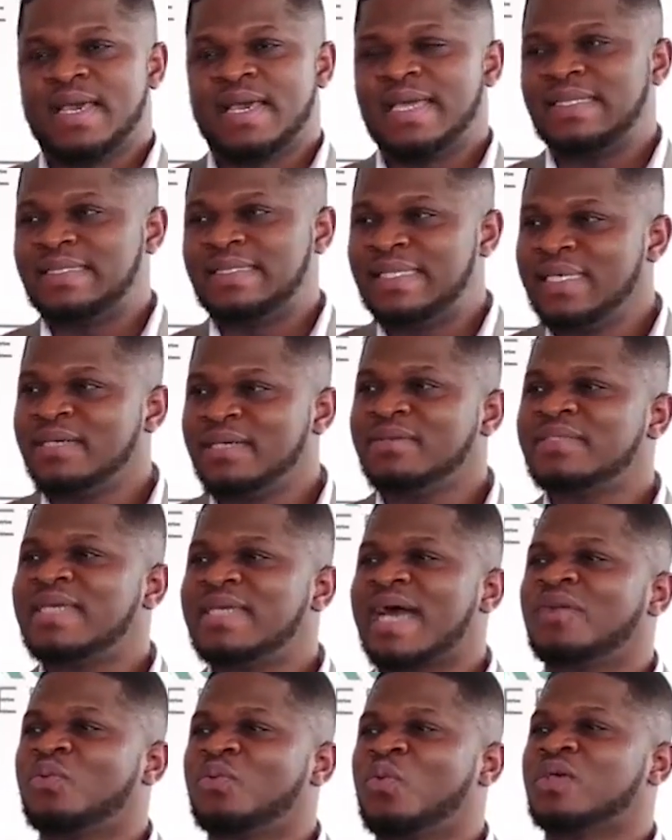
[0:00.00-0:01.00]
A deal
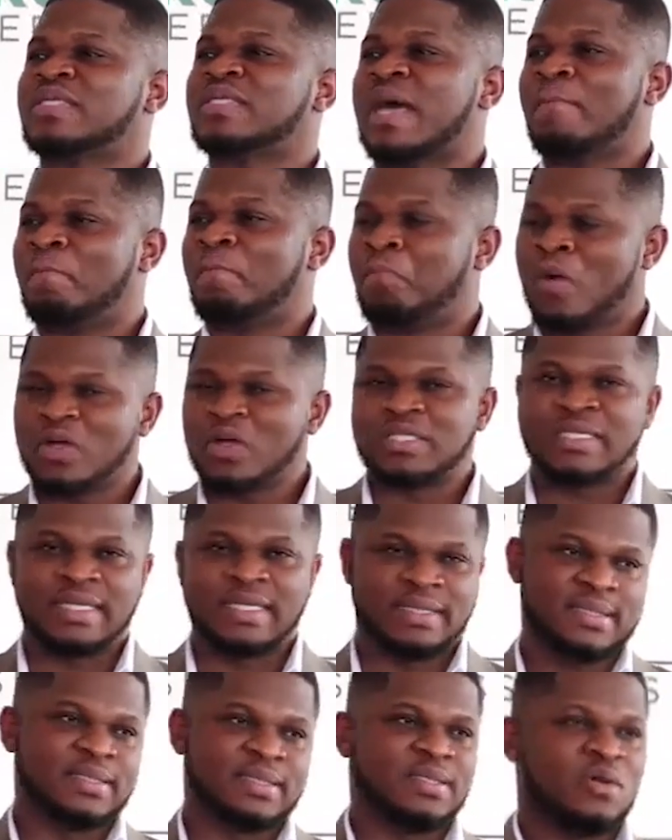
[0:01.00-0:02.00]
that was
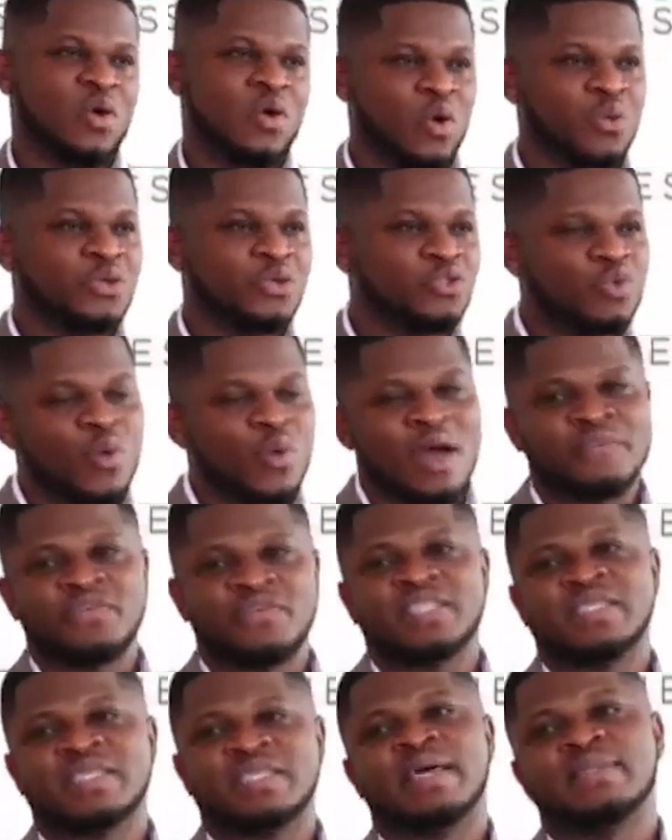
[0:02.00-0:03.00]
aborted owing to our
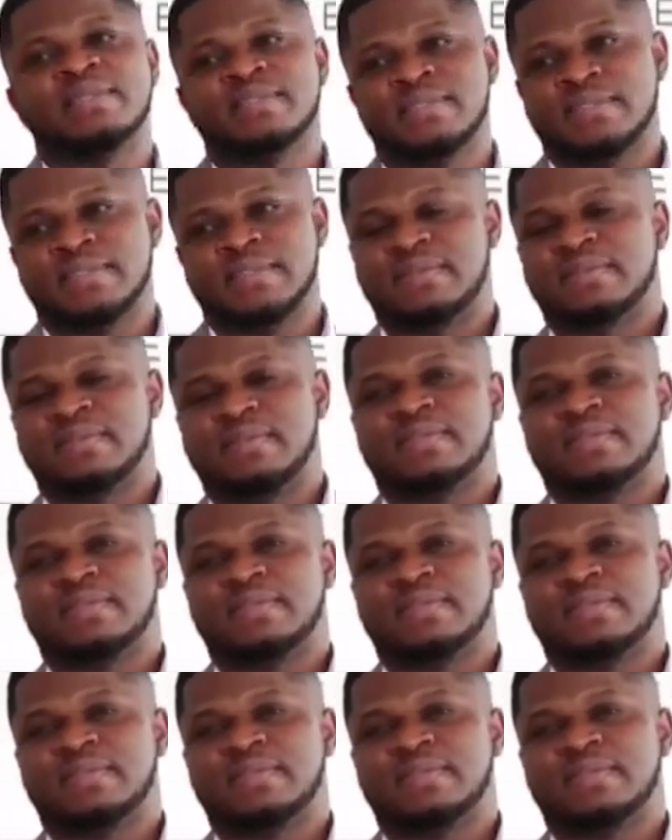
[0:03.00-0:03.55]
vigilance.